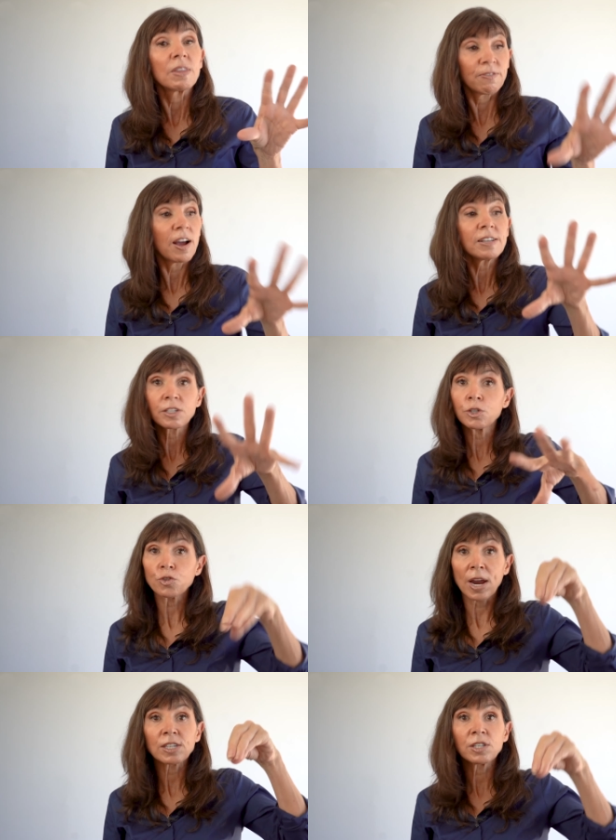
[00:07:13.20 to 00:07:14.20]
The fast
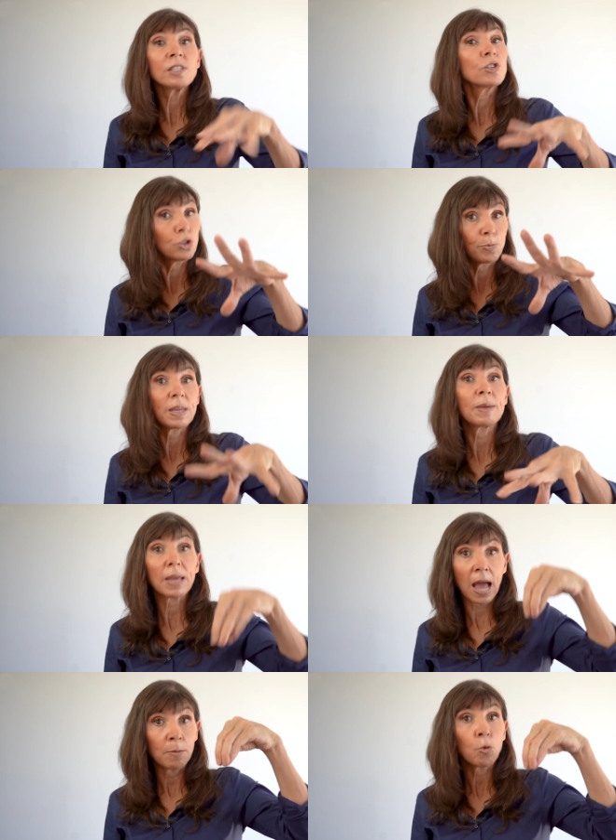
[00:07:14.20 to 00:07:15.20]
contractions should
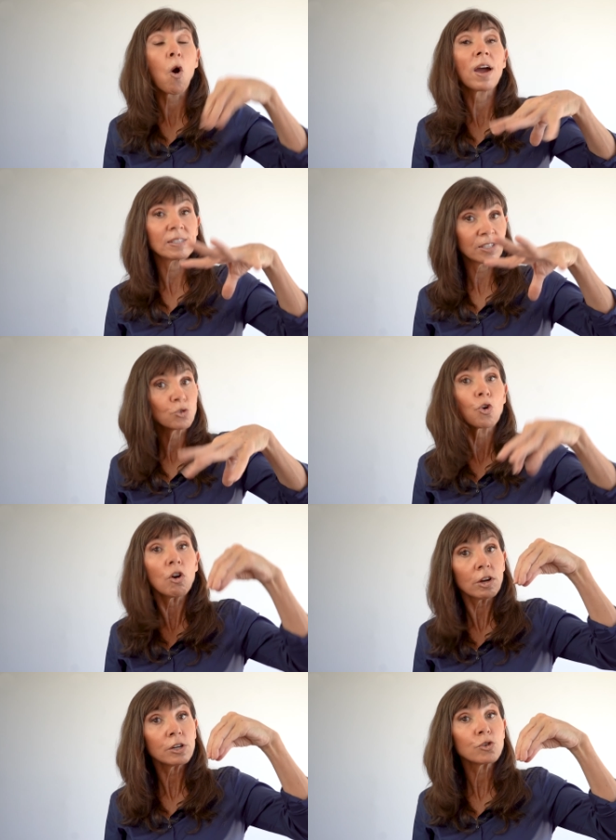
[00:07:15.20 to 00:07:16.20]
become quite a
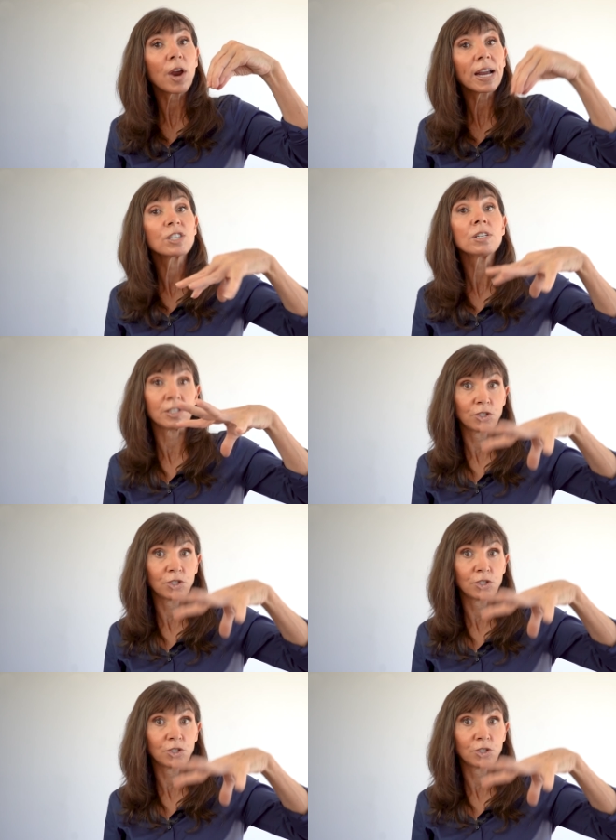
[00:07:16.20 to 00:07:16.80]
strong contraction,